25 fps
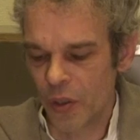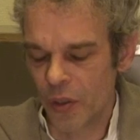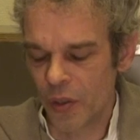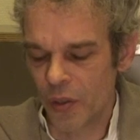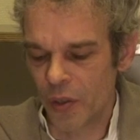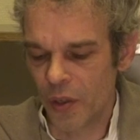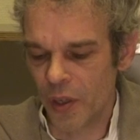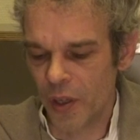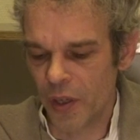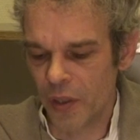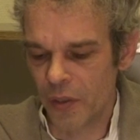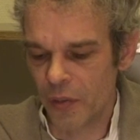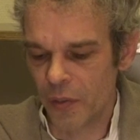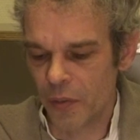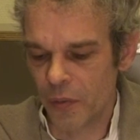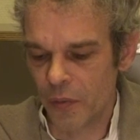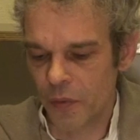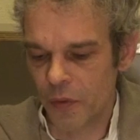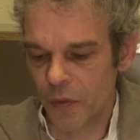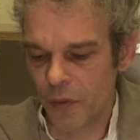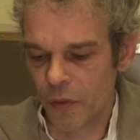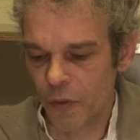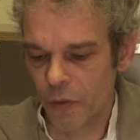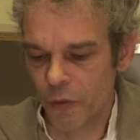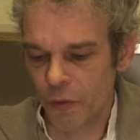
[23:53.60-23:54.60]
that
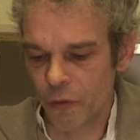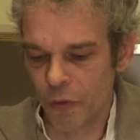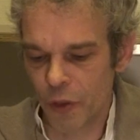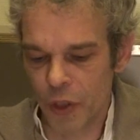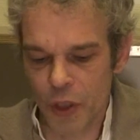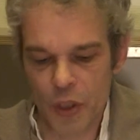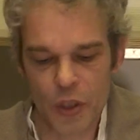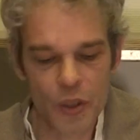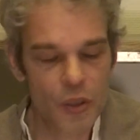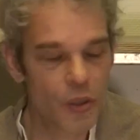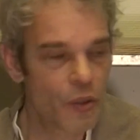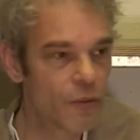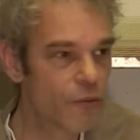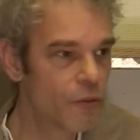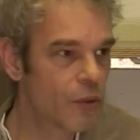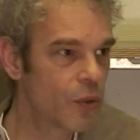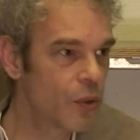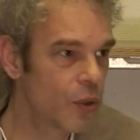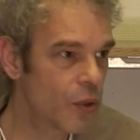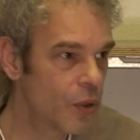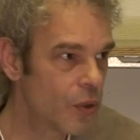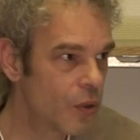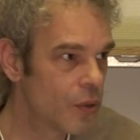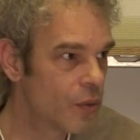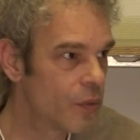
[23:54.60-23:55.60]
first of
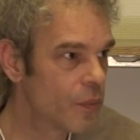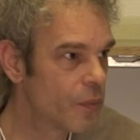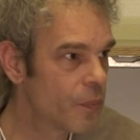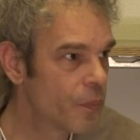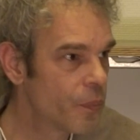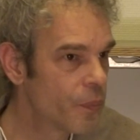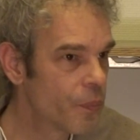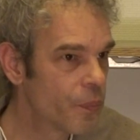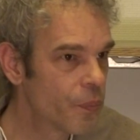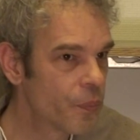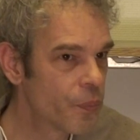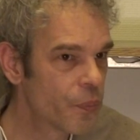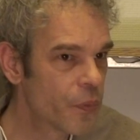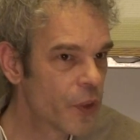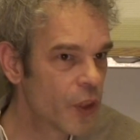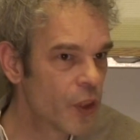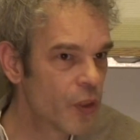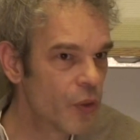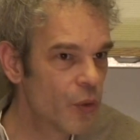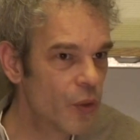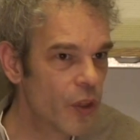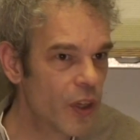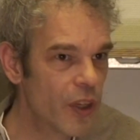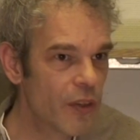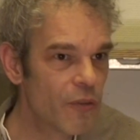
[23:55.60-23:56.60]
all
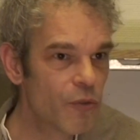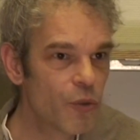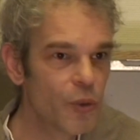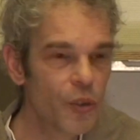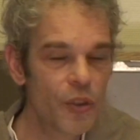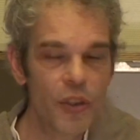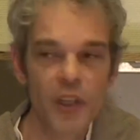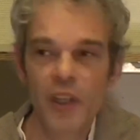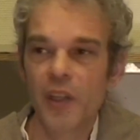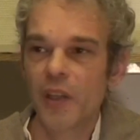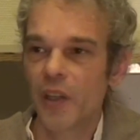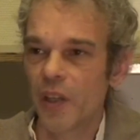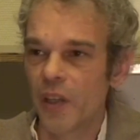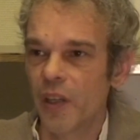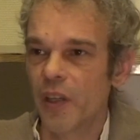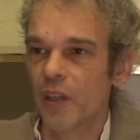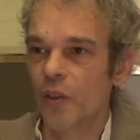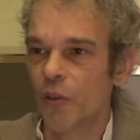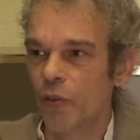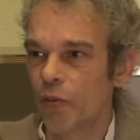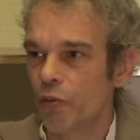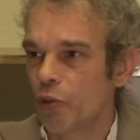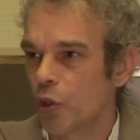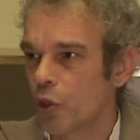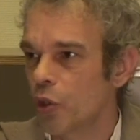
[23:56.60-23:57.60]
you have to take care
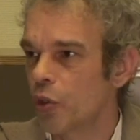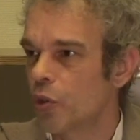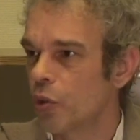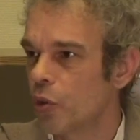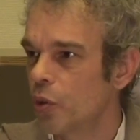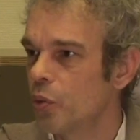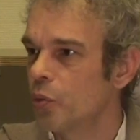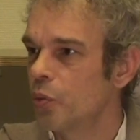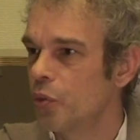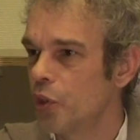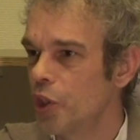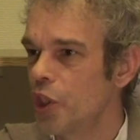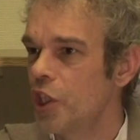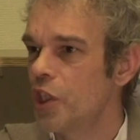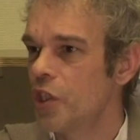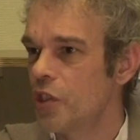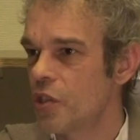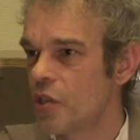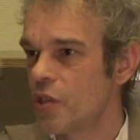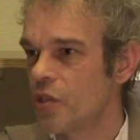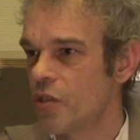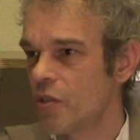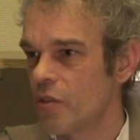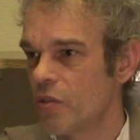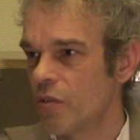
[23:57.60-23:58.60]
of your own
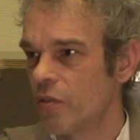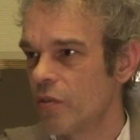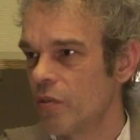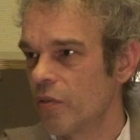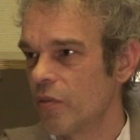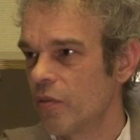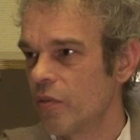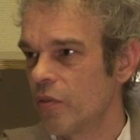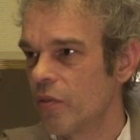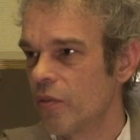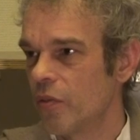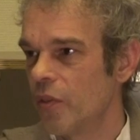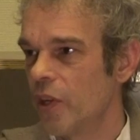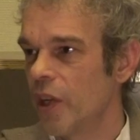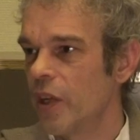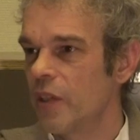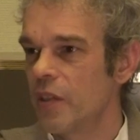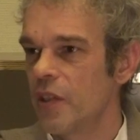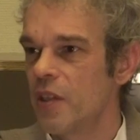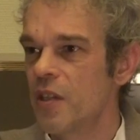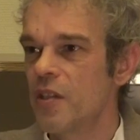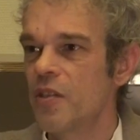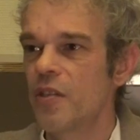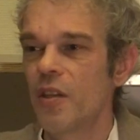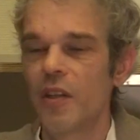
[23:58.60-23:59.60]
needs.
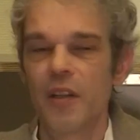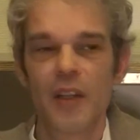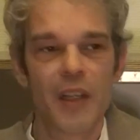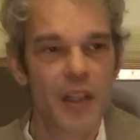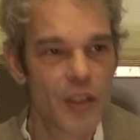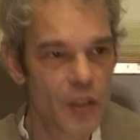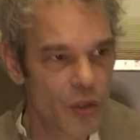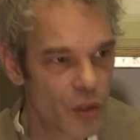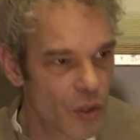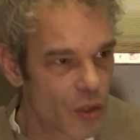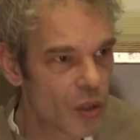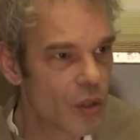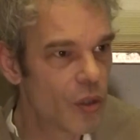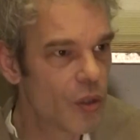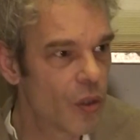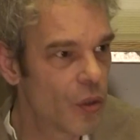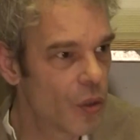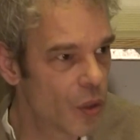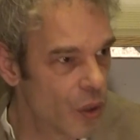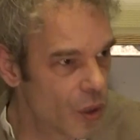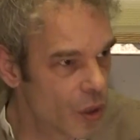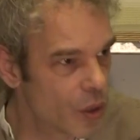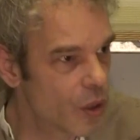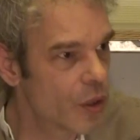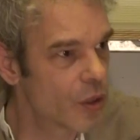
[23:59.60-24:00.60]
That is the natural
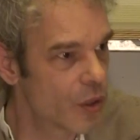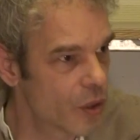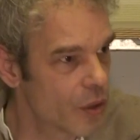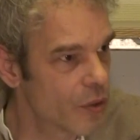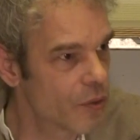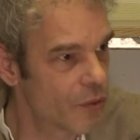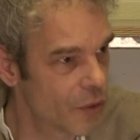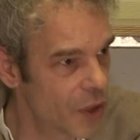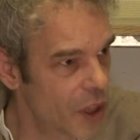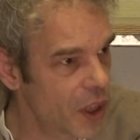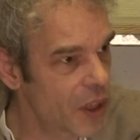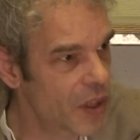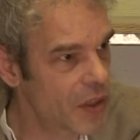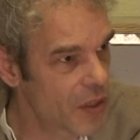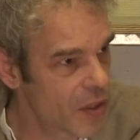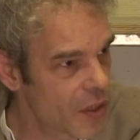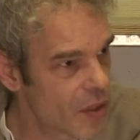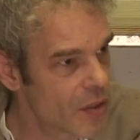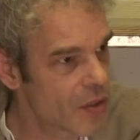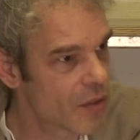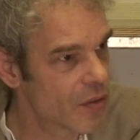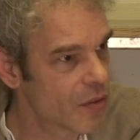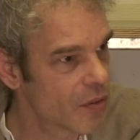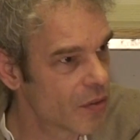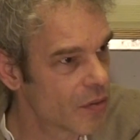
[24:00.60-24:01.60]
order of things.